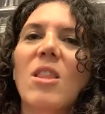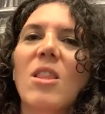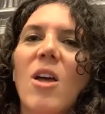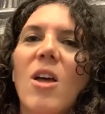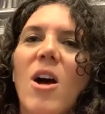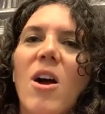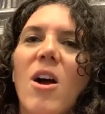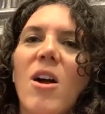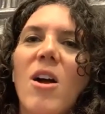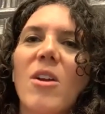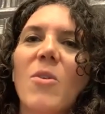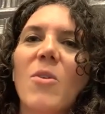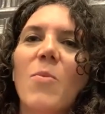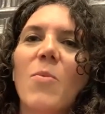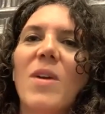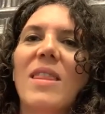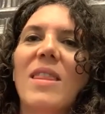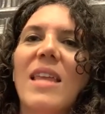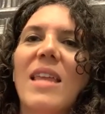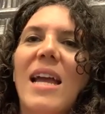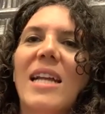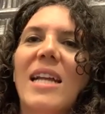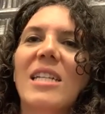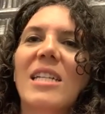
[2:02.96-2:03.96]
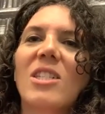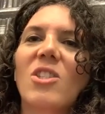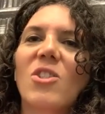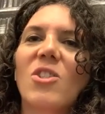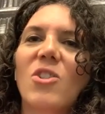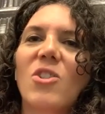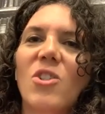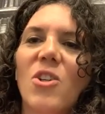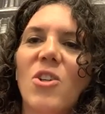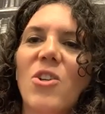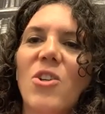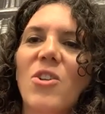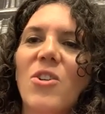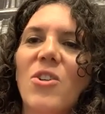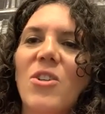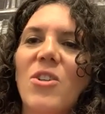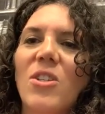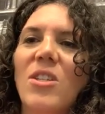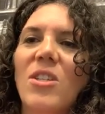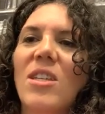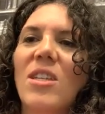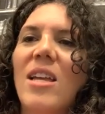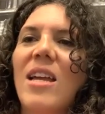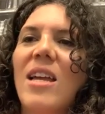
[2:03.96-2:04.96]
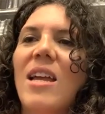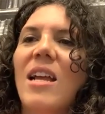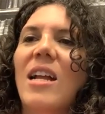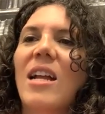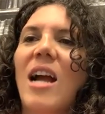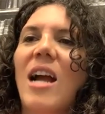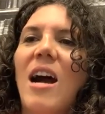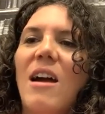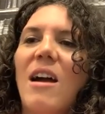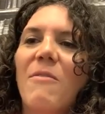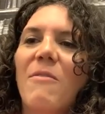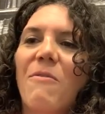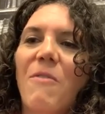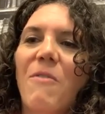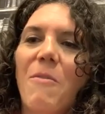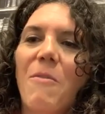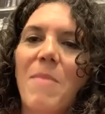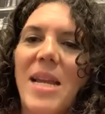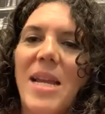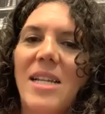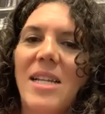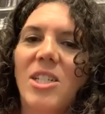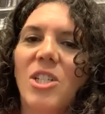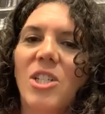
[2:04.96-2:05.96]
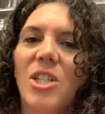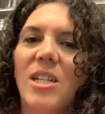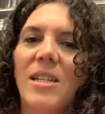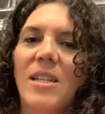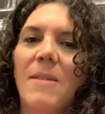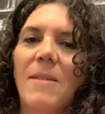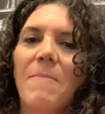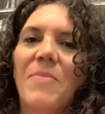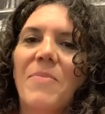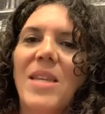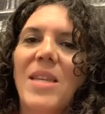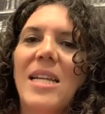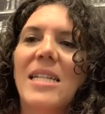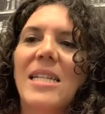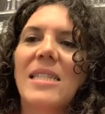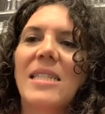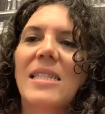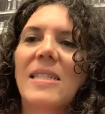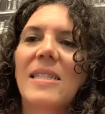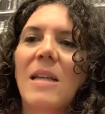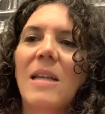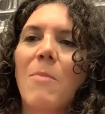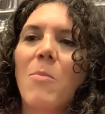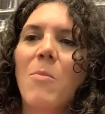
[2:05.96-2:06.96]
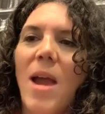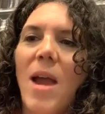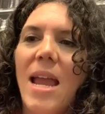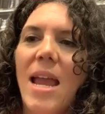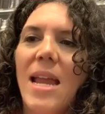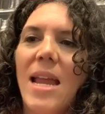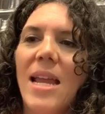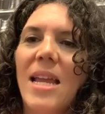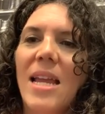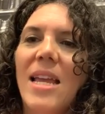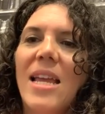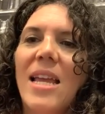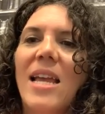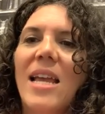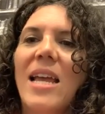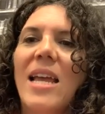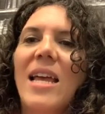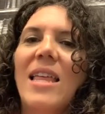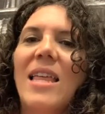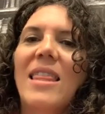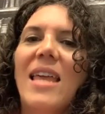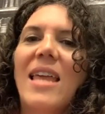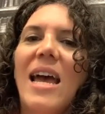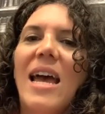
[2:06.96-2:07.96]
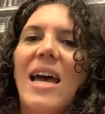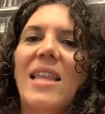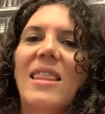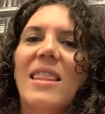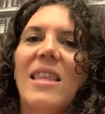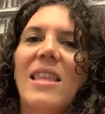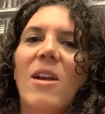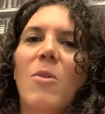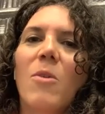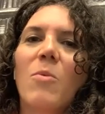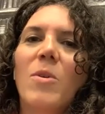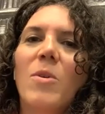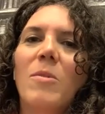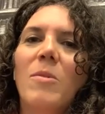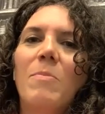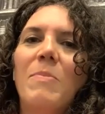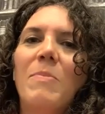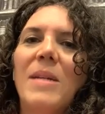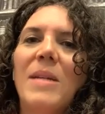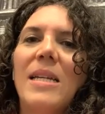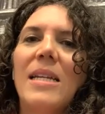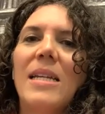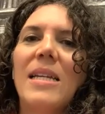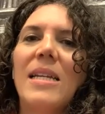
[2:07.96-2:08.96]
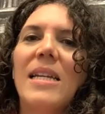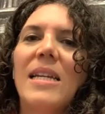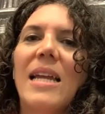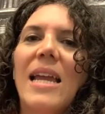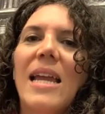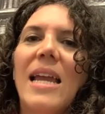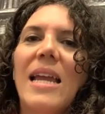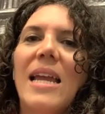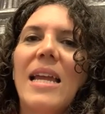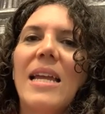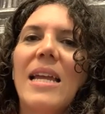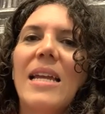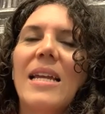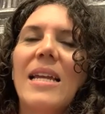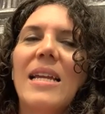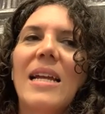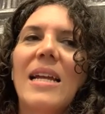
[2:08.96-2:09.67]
along with external confirmation in some way, that there will be